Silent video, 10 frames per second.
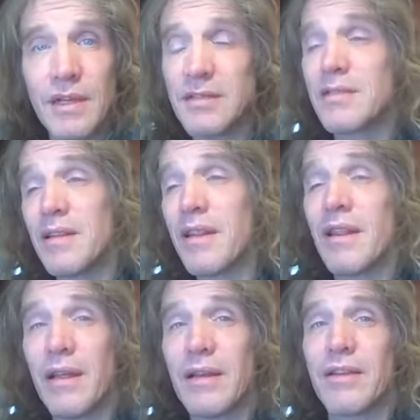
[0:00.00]
It's
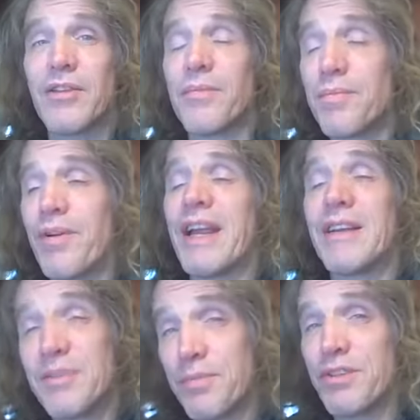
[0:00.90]
synthetic. Your brain
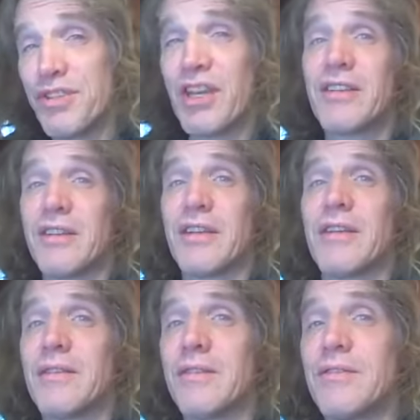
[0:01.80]
is projecting
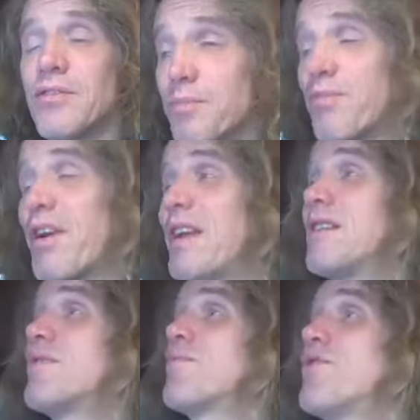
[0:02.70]
it. Your brain
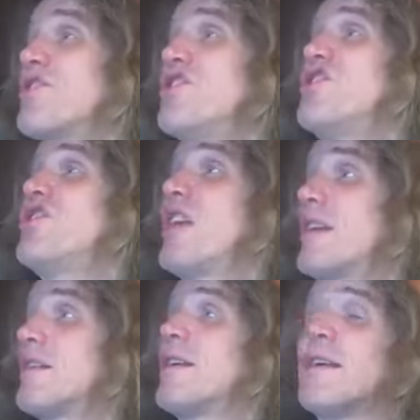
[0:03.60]
is
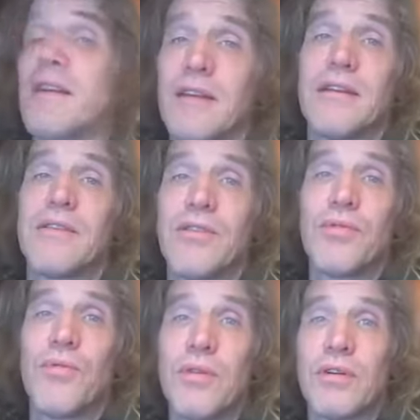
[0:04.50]
projecting it onto the
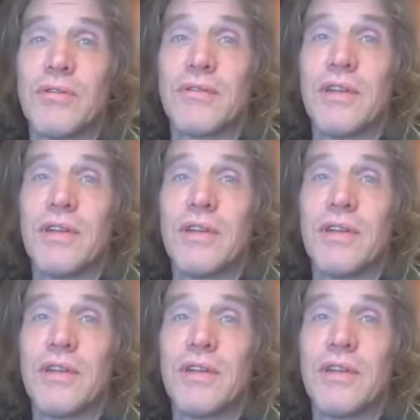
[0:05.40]
world.